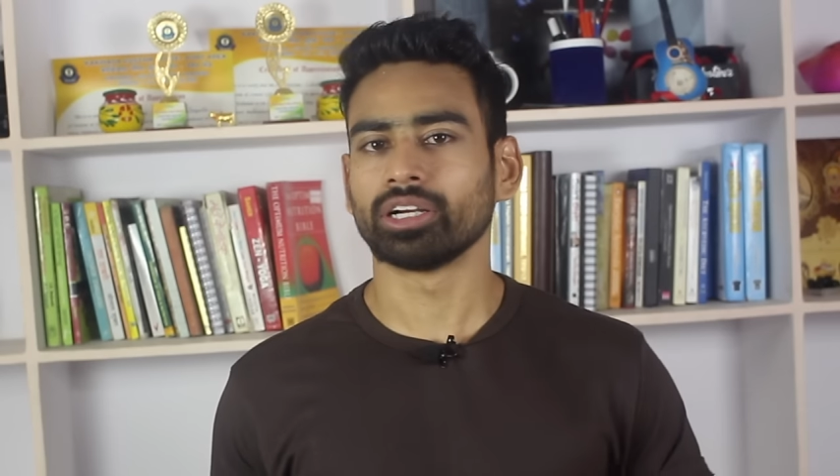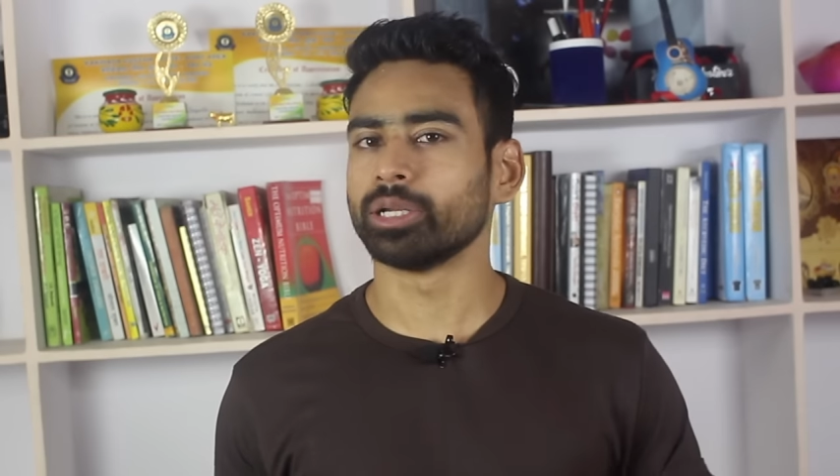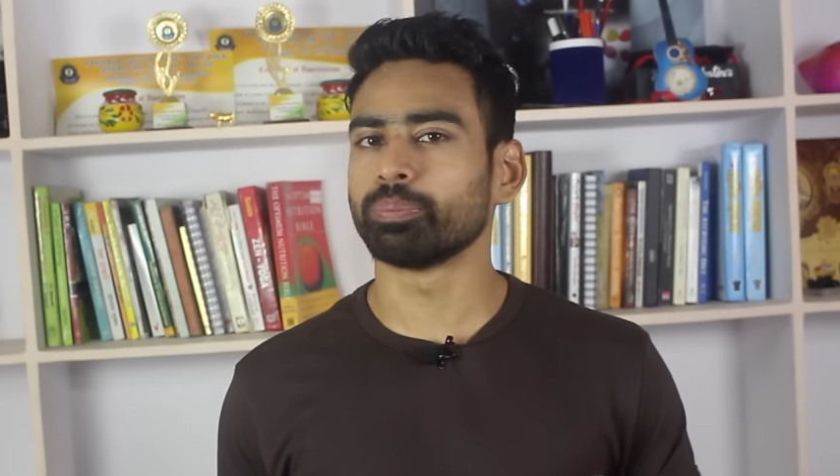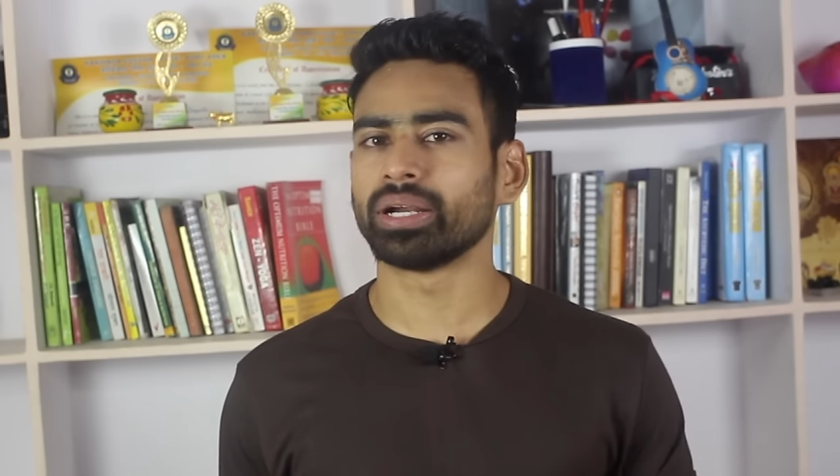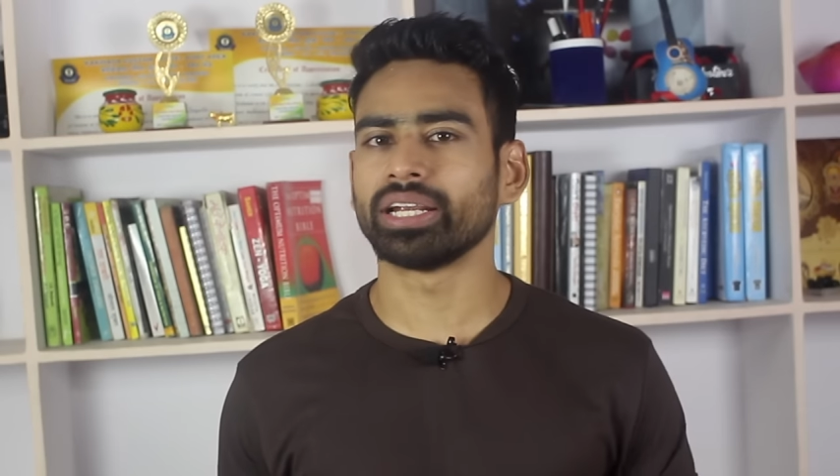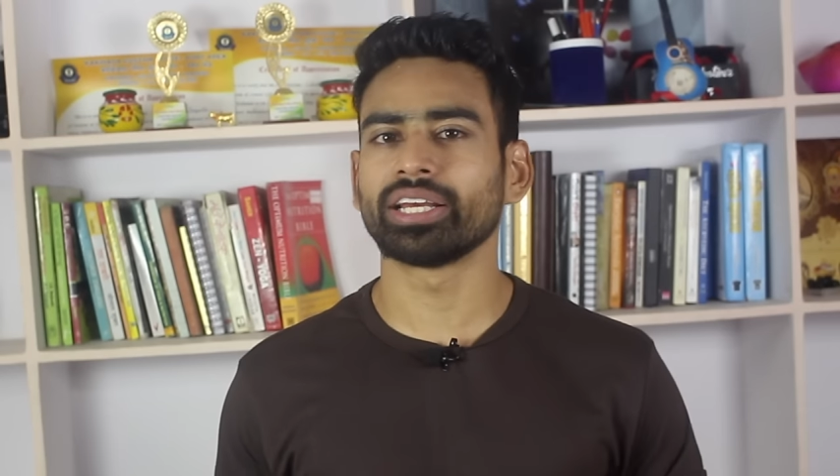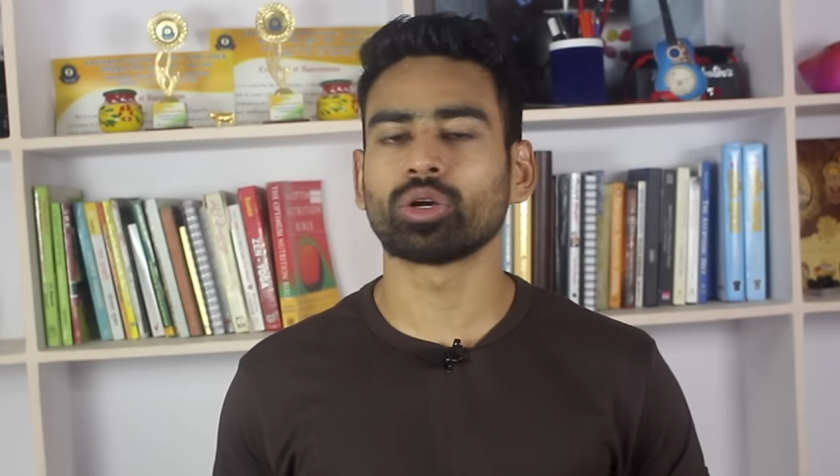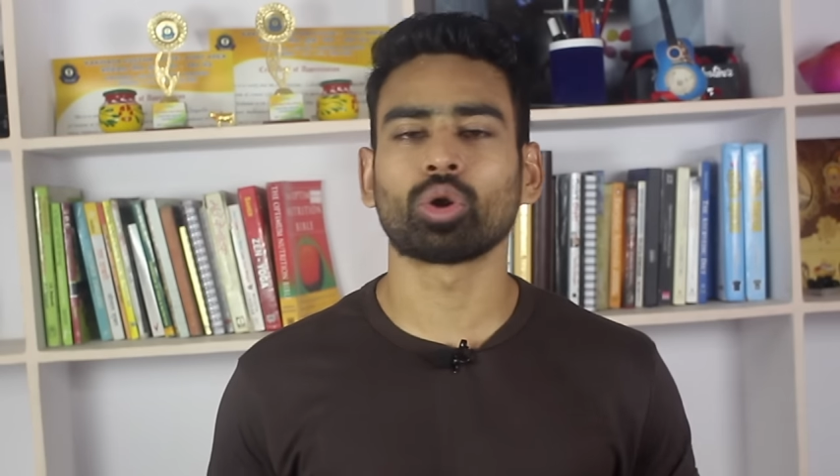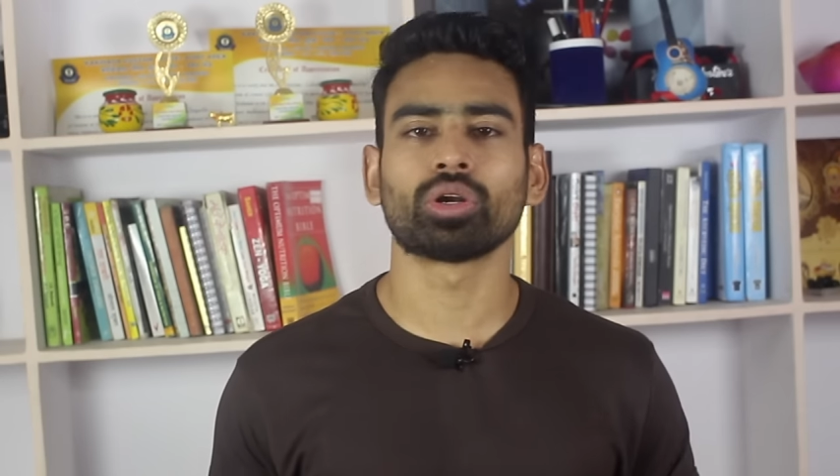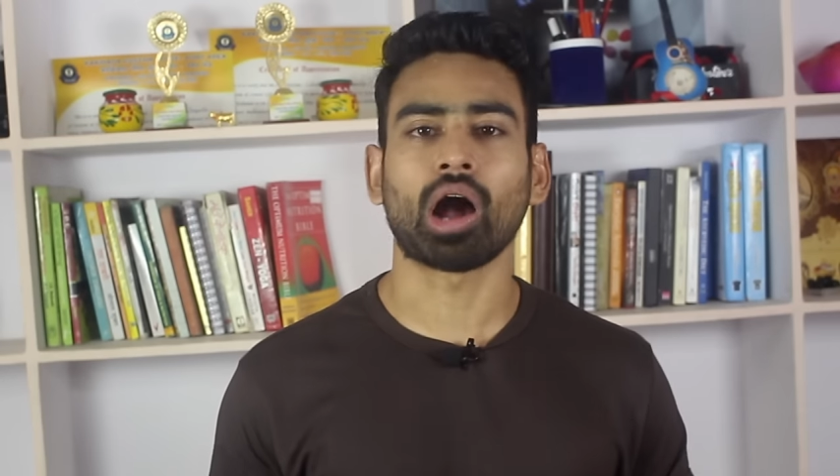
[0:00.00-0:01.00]

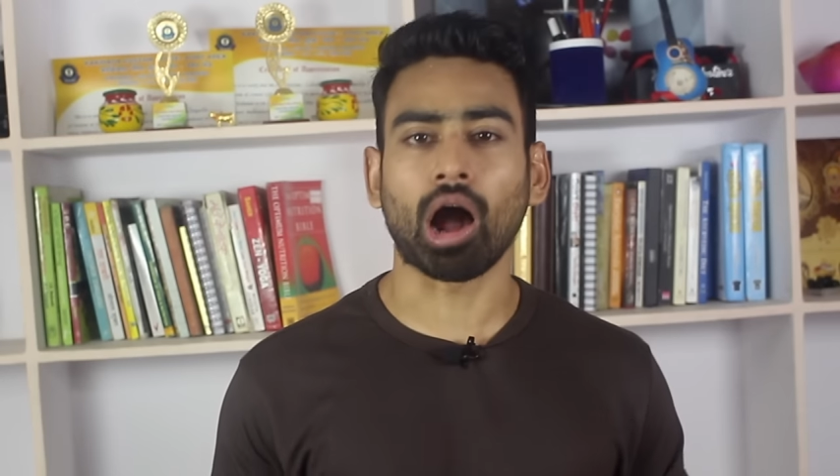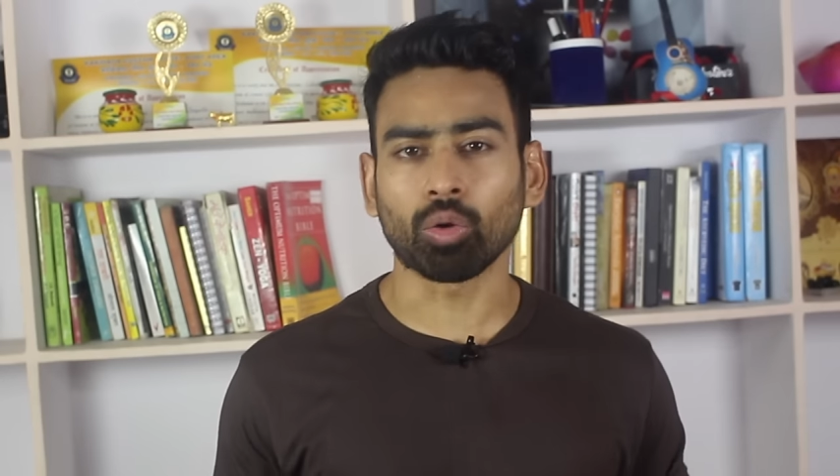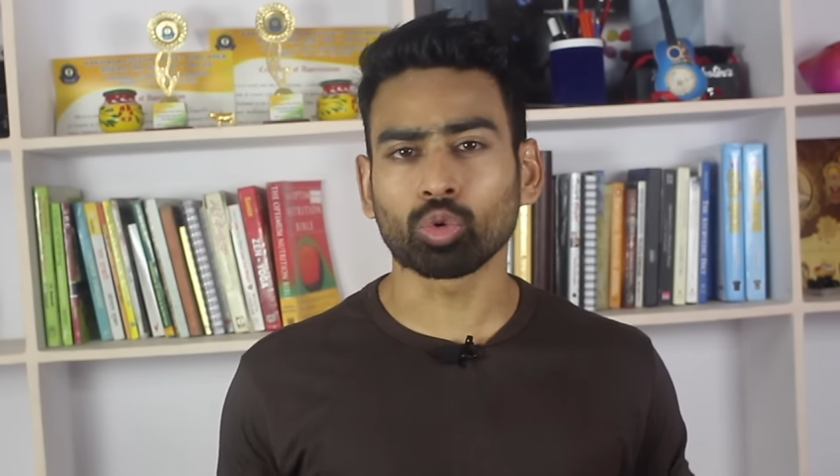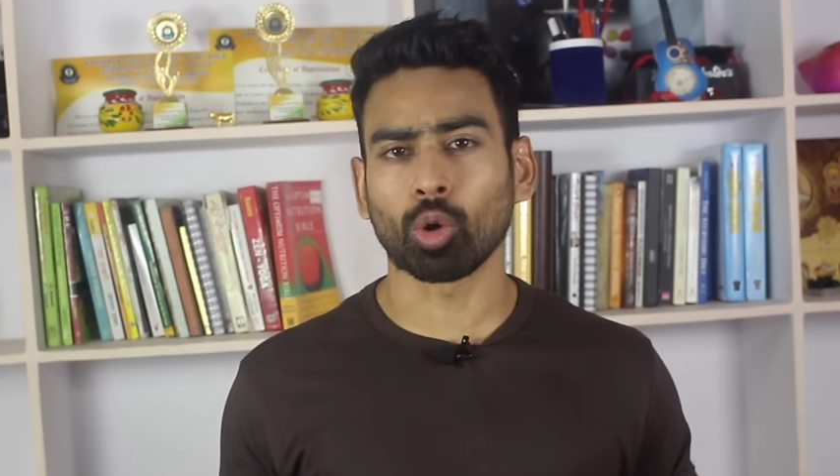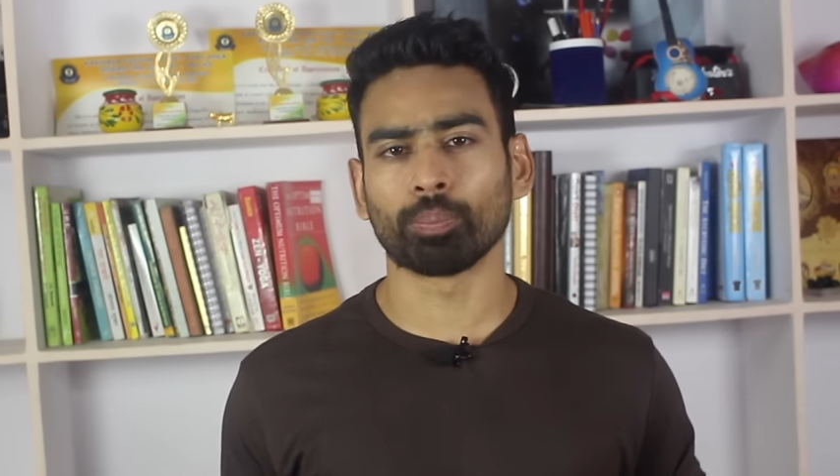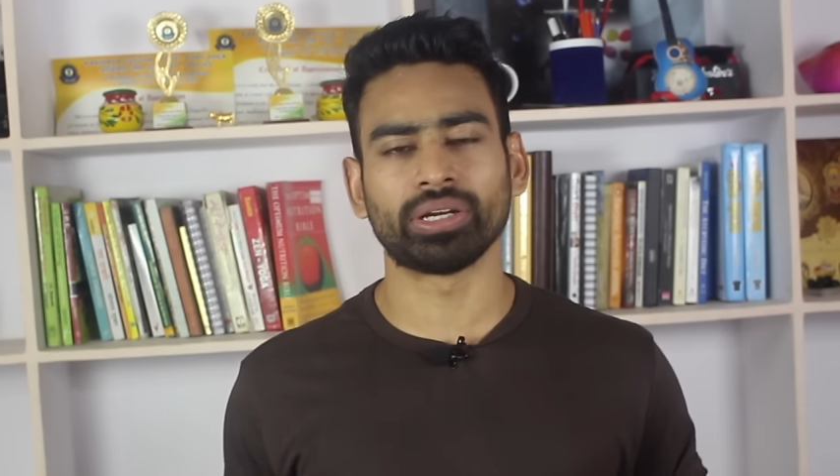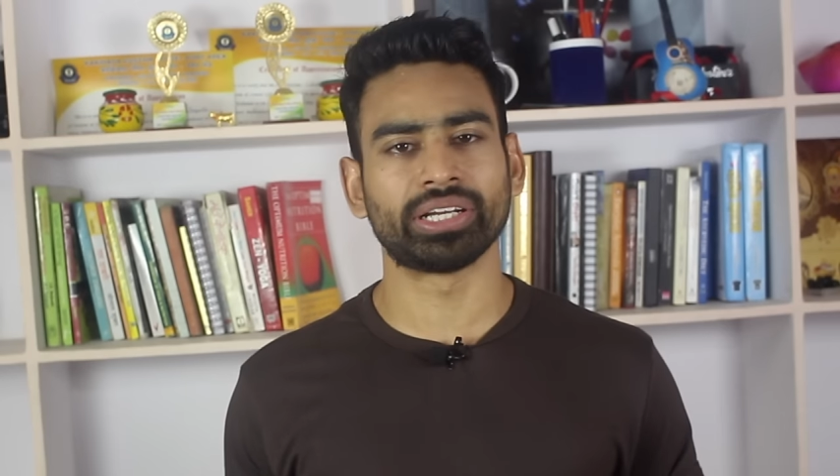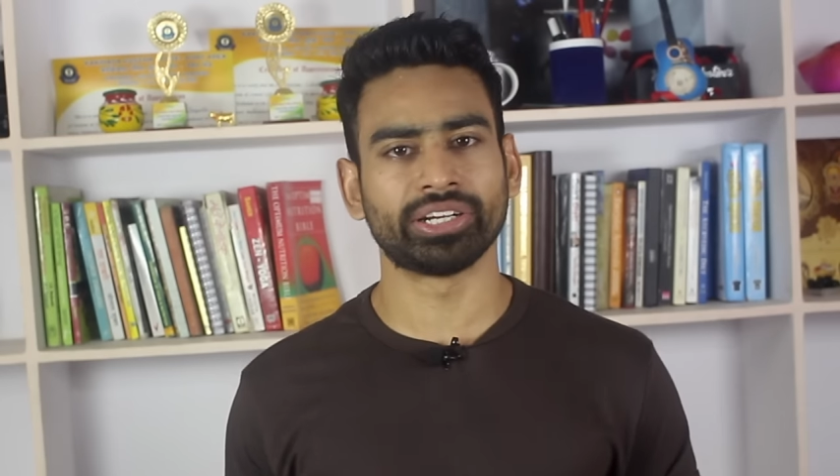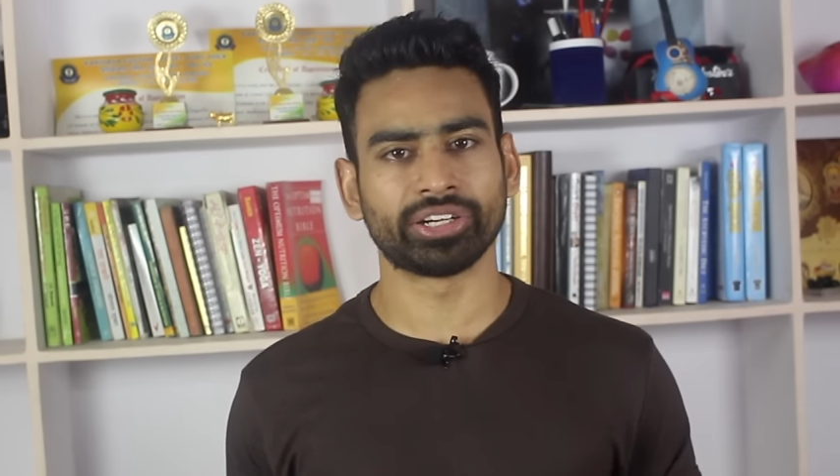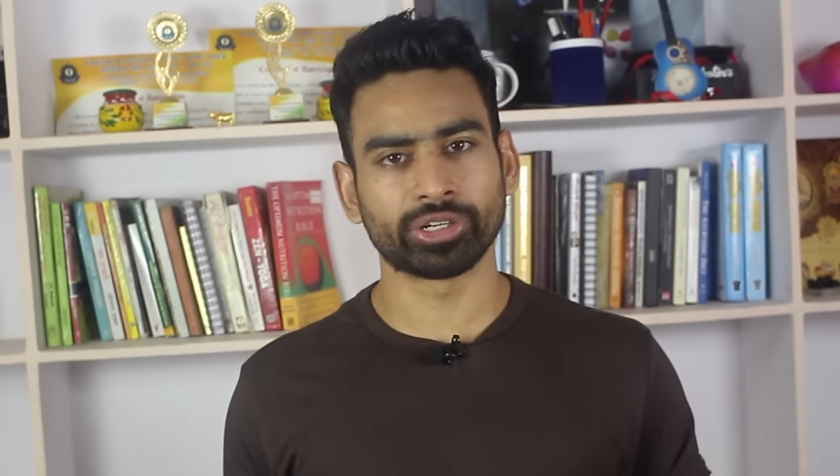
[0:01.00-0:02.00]
depending on how
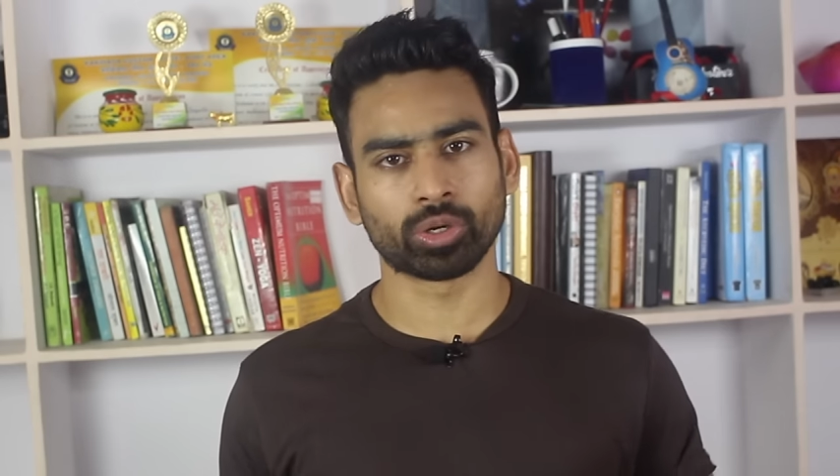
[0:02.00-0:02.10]
complicated